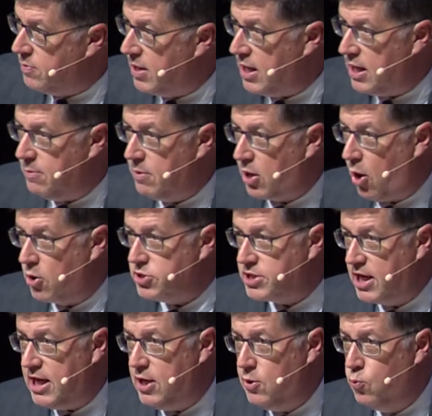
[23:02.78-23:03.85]
than me
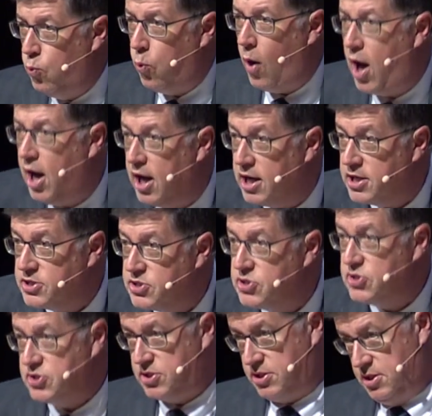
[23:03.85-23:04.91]
because he
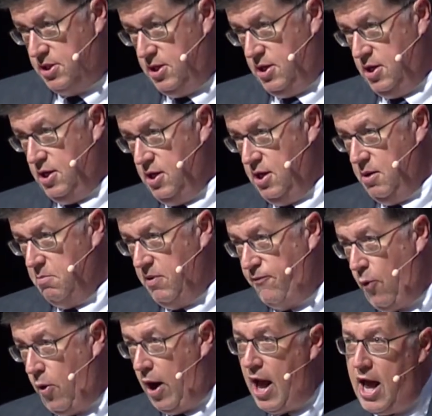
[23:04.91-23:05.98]
was
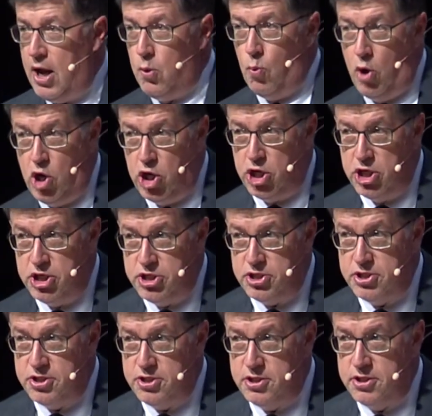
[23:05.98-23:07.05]
before I
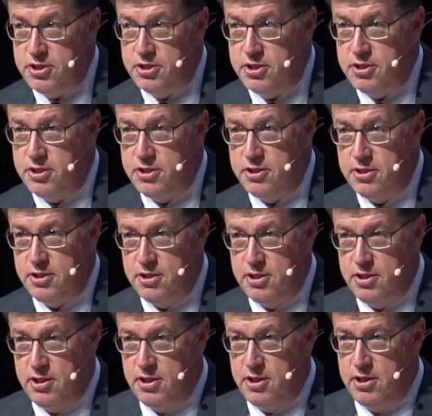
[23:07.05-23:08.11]
was.
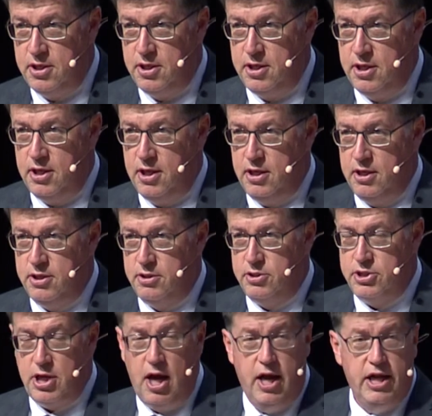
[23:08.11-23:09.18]

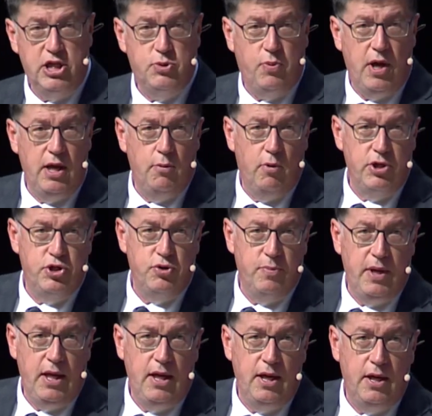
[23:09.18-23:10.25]
John, explain what you
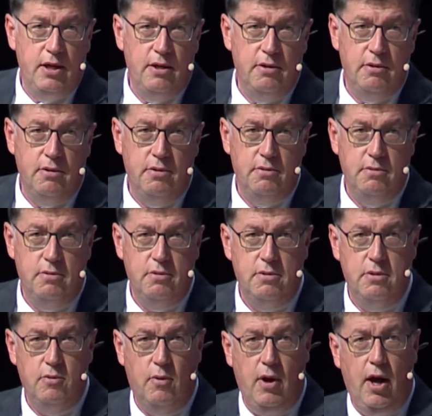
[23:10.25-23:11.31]
mean.
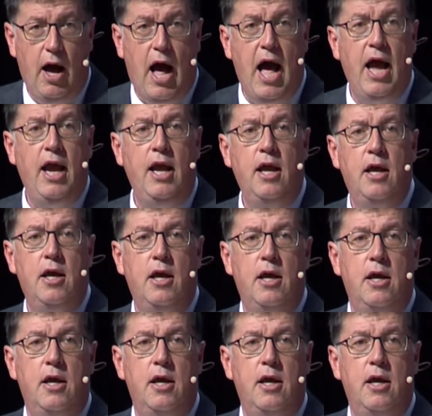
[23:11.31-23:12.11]
Well, I,